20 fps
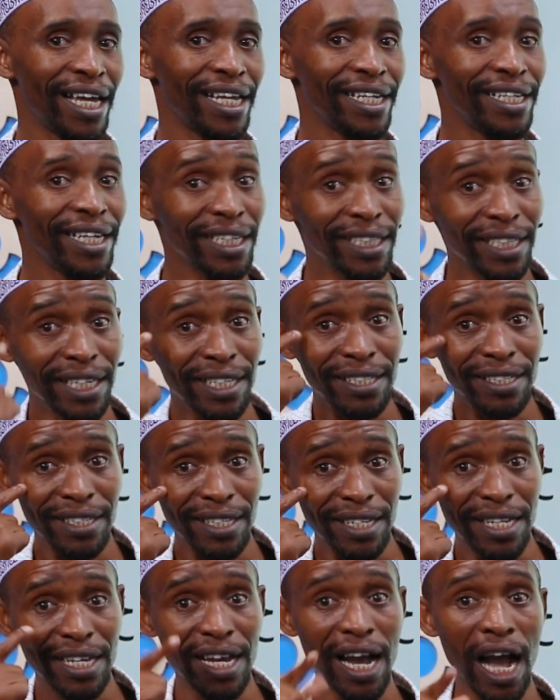Let us
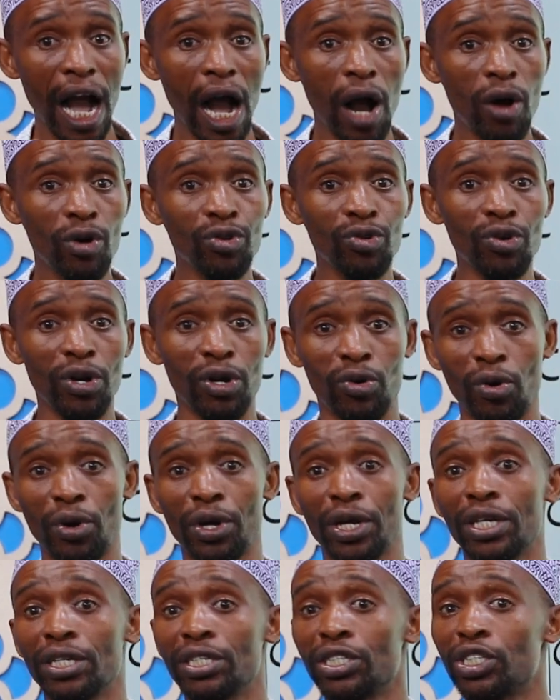see how you are
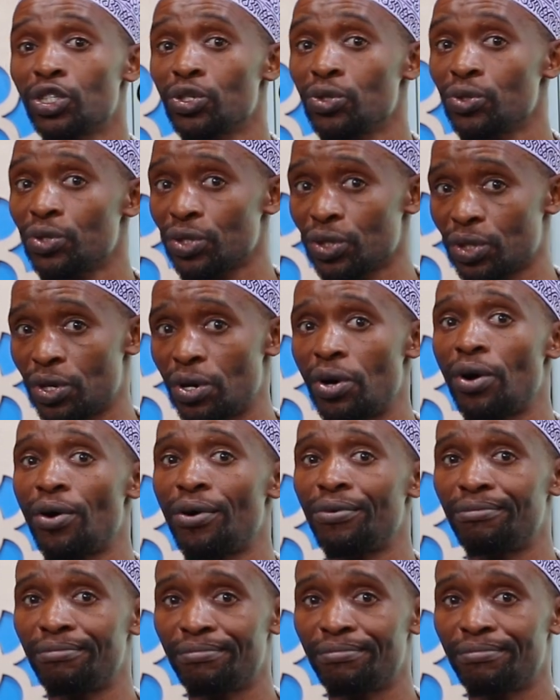going to score.